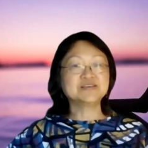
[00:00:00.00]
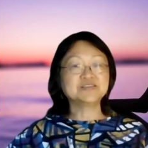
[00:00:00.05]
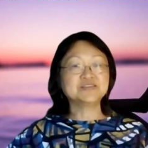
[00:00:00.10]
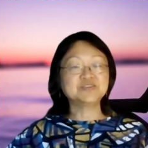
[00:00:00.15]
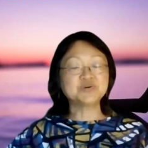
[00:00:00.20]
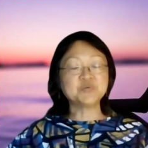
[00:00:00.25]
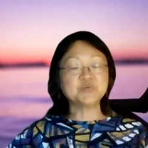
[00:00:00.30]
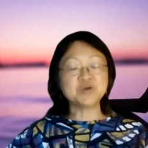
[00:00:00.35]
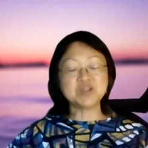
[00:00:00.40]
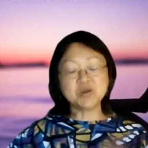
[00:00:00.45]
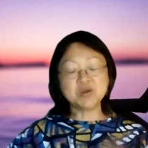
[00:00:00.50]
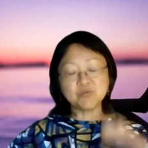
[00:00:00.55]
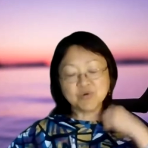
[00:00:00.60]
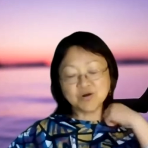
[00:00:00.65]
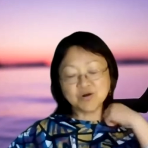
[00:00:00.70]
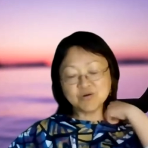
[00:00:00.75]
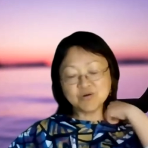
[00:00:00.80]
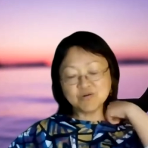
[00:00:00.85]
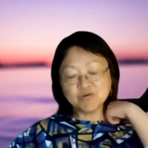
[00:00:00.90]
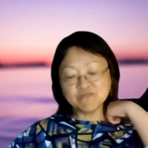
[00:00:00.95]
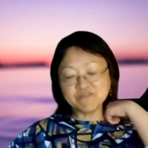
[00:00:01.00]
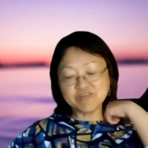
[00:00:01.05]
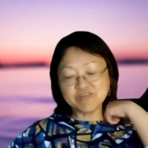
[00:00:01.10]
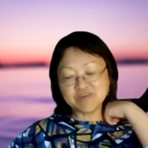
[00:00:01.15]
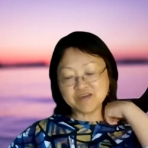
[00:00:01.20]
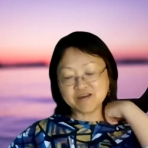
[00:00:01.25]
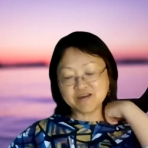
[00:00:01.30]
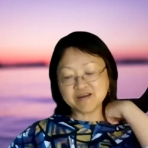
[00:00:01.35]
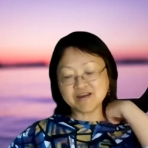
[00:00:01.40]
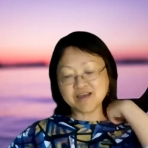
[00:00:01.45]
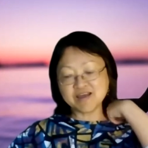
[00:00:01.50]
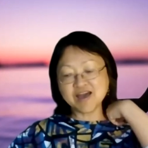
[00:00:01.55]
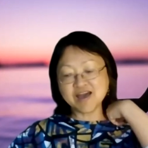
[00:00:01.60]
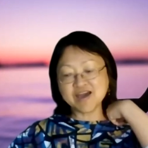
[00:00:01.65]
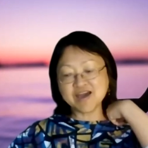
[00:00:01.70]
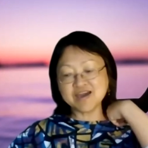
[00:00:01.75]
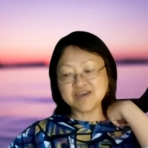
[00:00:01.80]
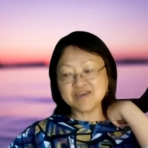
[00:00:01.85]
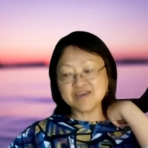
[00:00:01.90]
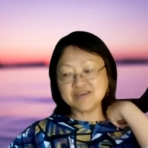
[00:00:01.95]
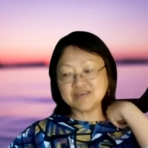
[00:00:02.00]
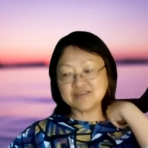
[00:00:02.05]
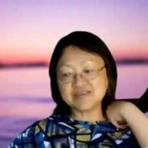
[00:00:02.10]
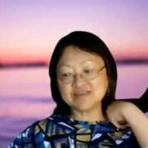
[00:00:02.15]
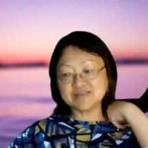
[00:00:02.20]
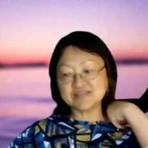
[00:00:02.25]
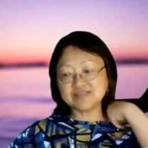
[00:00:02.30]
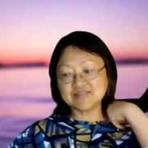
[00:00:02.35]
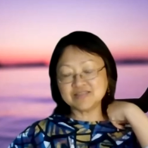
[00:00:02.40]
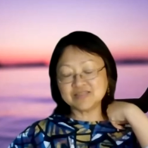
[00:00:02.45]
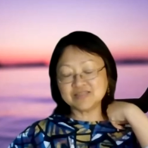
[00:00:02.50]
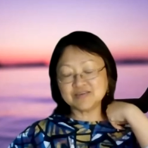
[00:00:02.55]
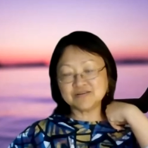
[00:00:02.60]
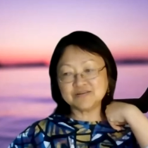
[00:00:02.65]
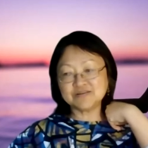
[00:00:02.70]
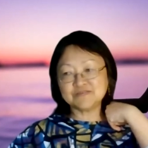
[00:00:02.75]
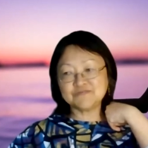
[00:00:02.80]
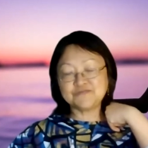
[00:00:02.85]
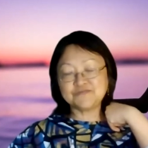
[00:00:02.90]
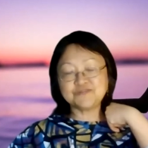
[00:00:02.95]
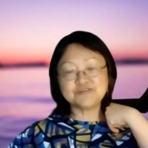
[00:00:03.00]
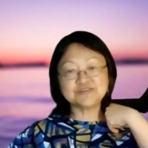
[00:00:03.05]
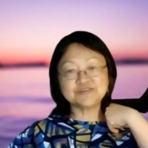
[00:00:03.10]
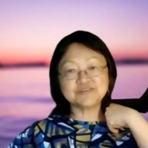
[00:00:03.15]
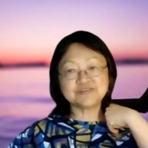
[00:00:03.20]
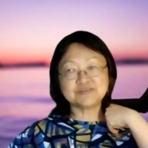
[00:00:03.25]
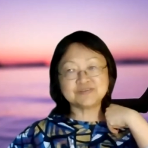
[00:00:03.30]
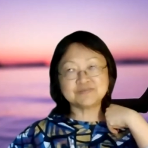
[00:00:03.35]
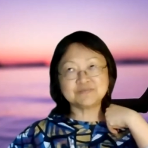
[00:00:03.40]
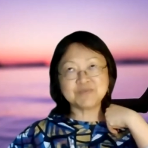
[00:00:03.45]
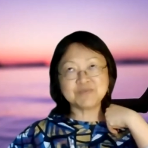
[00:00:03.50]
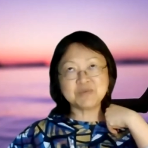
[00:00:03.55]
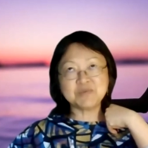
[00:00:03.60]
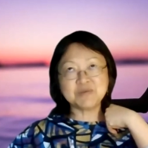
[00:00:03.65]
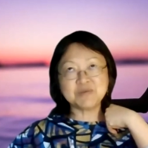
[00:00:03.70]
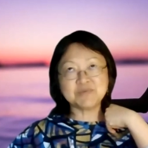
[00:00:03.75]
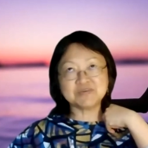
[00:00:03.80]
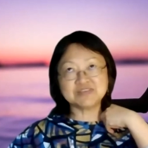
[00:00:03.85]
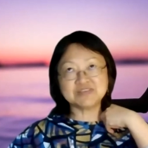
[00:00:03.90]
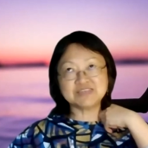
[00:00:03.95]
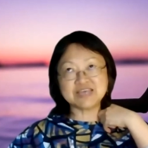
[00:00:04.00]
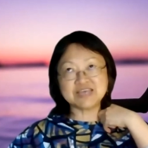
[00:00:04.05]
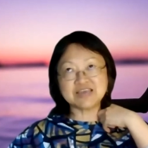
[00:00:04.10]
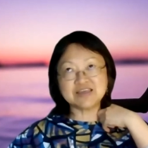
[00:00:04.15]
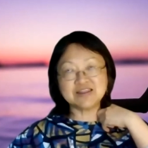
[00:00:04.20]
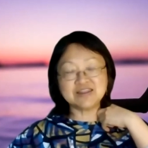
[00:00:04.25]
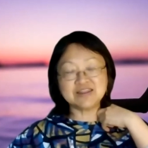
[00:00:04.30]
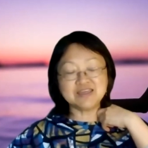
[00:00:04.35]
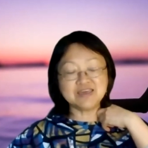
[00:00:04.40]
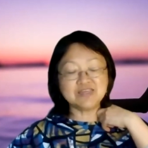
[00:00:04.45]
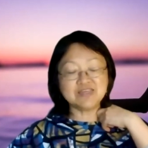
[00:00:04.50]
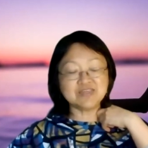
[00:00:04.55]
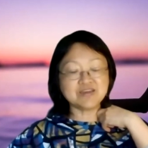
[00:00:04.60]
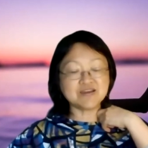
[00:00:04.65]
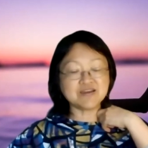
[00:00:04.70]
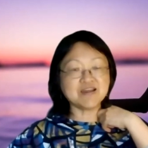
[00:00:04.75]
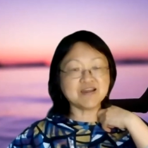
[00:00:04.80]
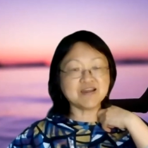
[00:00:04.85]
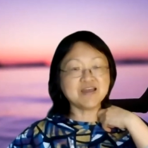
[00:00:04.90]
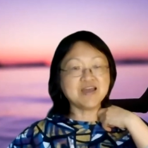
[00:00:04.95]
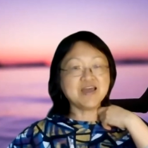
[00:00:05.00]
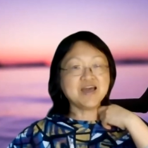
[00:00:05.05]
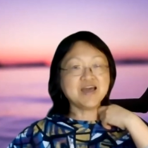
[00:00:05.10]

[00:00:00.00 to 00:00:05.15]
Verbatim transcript: So when I walk over there, the first, maybe about second day there,